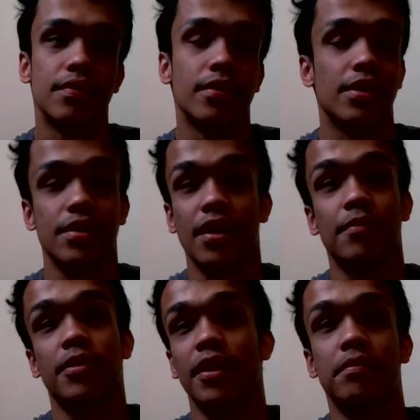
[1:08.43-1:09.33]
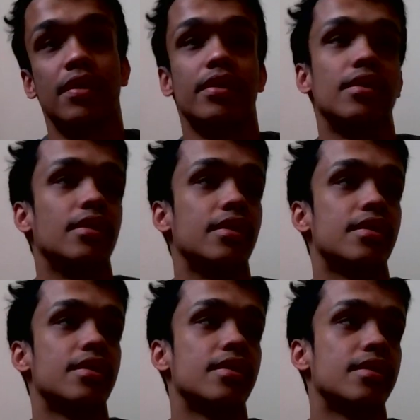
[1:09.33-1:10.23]
For example, I mean,
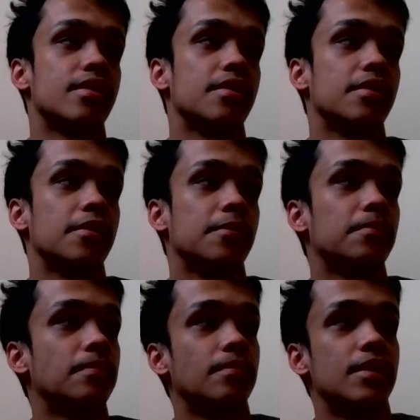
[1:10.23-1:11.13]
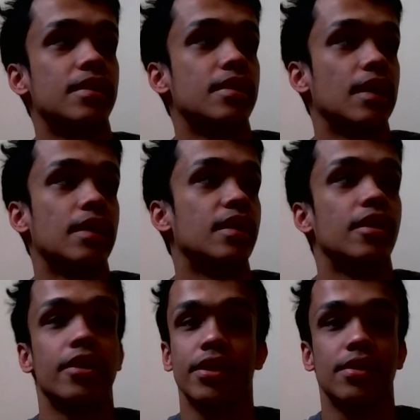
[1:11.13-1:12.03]
let's take the
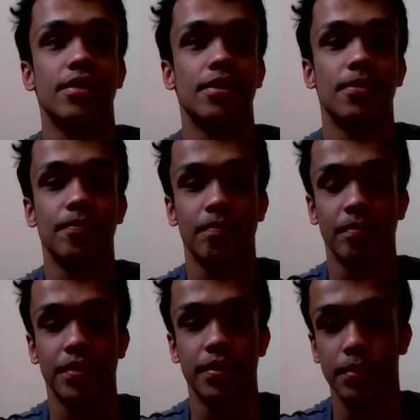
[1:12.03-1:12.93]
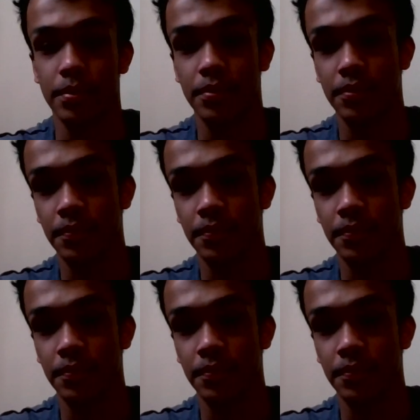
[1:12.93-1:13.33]
arts. You